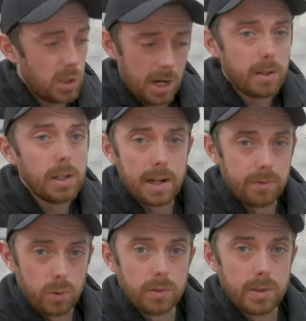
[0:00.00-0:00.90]
channel out
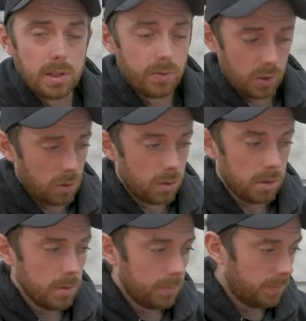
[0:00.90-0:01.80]
of all of these, for
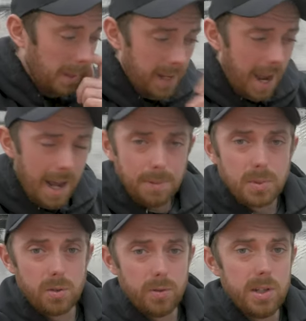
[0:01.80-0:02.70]
sure. Like,
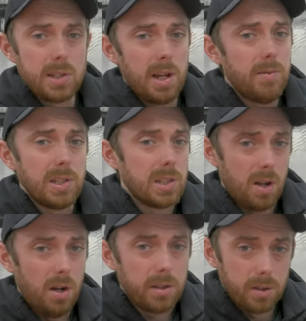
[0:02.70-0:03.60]
Adam's the reason I even
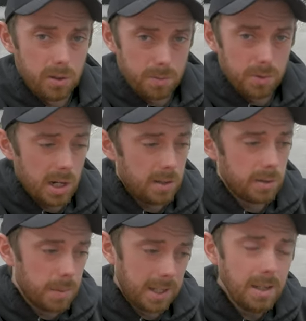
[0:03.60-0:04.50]
started the YouTube channel
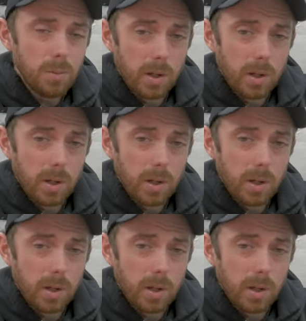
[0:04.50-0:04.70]
to begin